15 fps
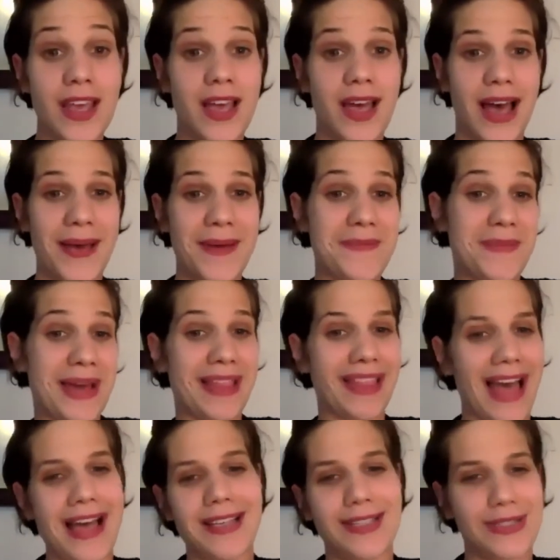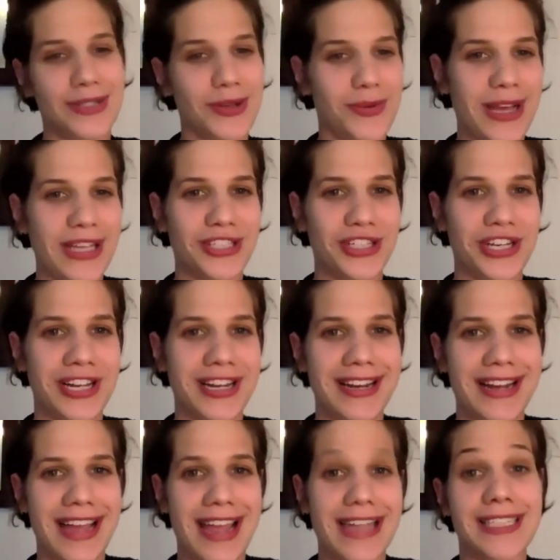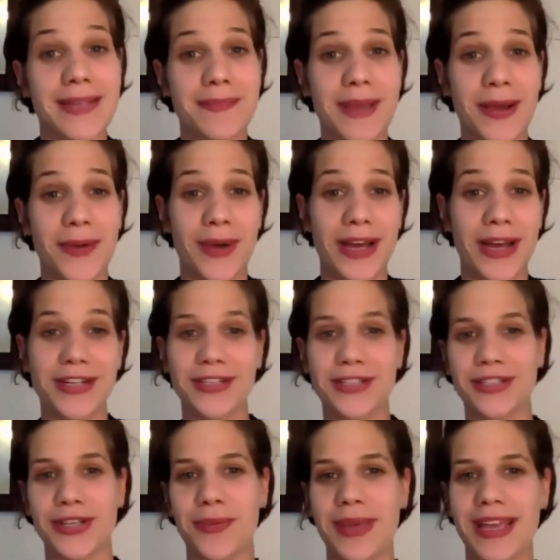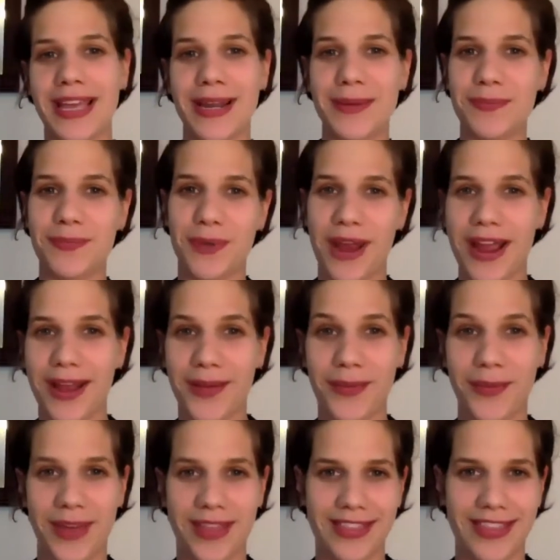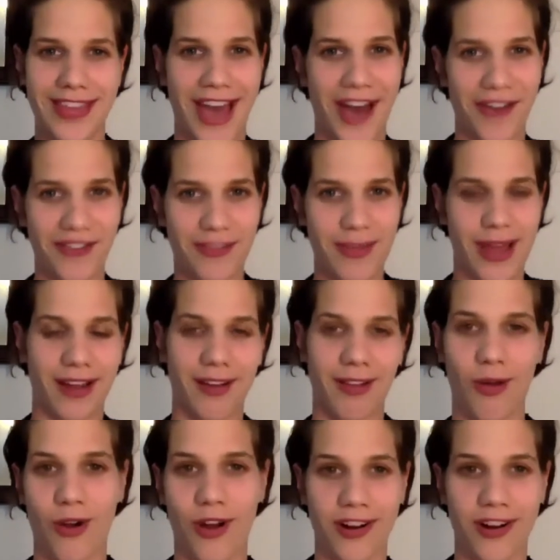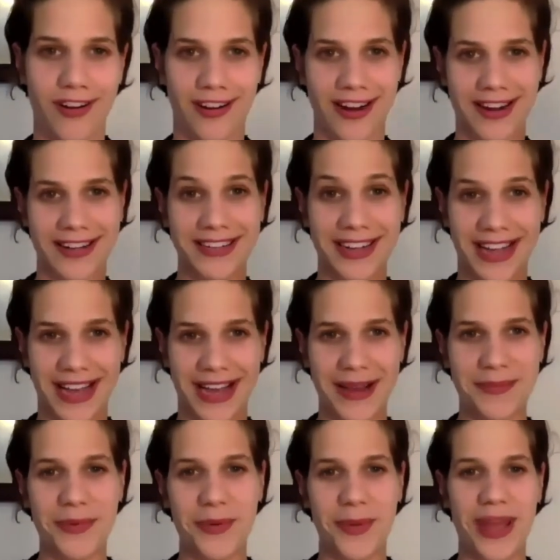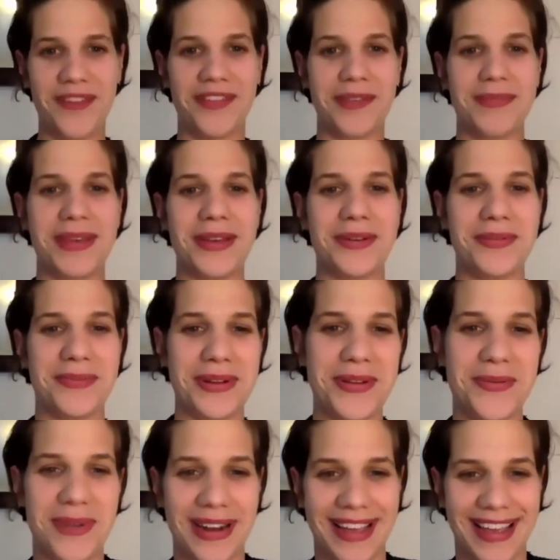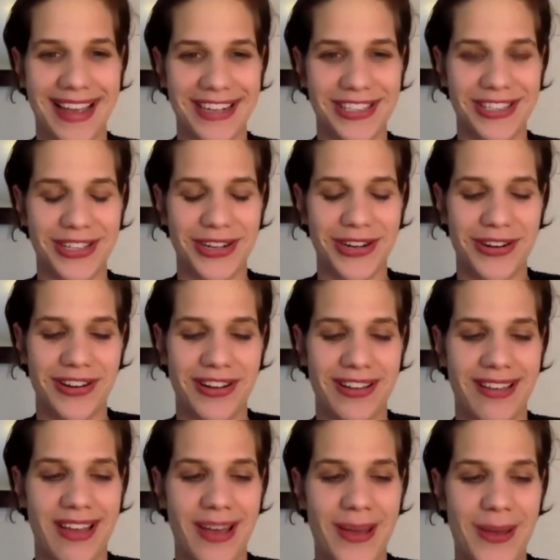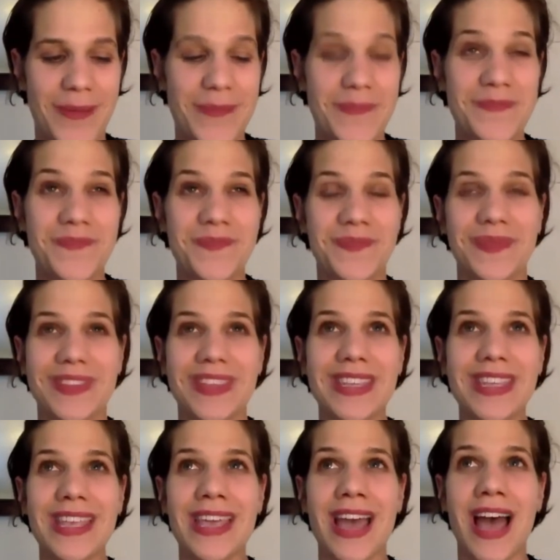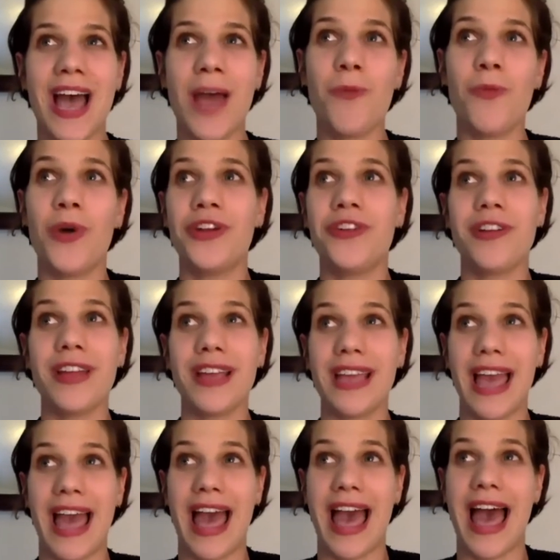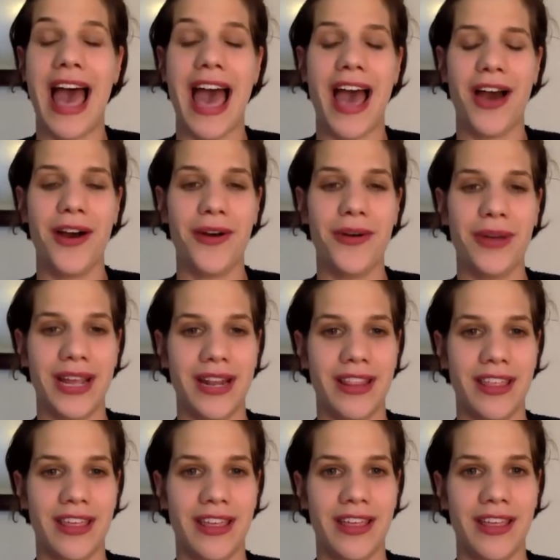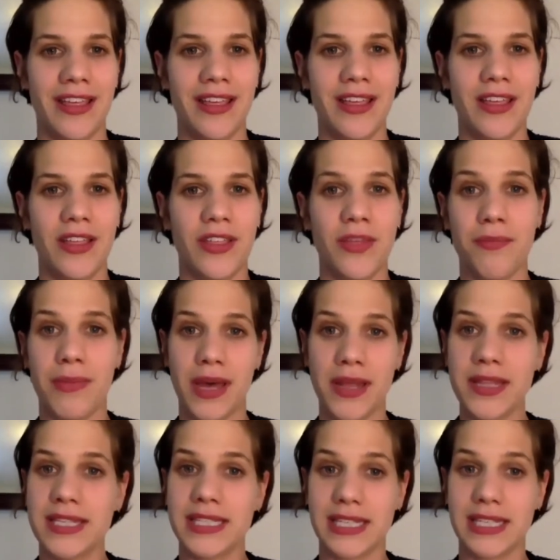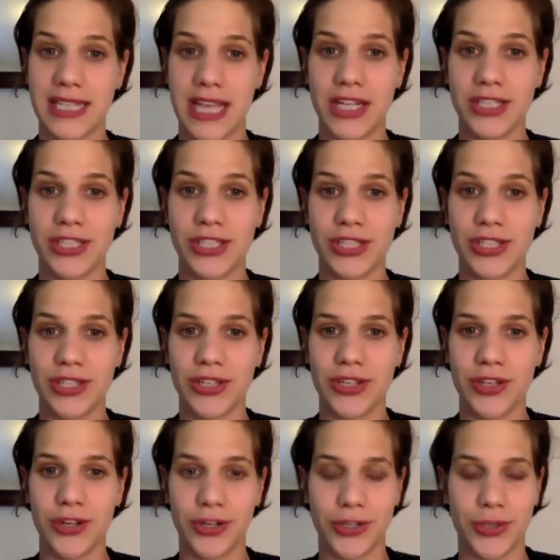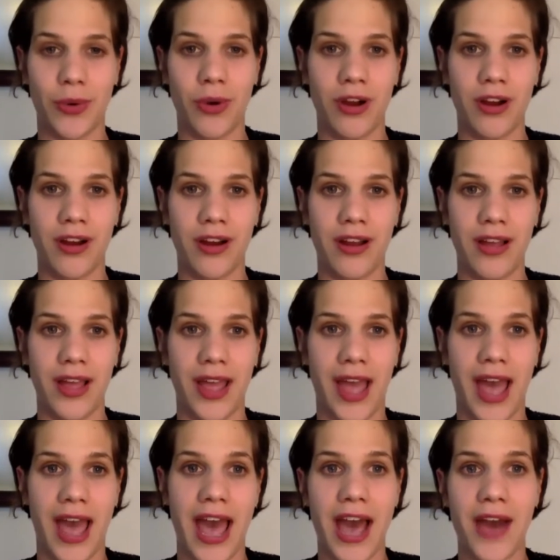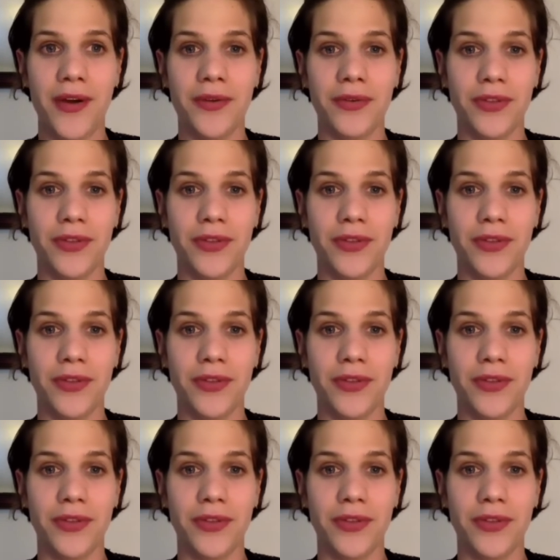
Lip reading: My last question, it's a big one, so we can break with alphabetical order and wave at me when you want to answer. I'm wondering how in the months since your tour, how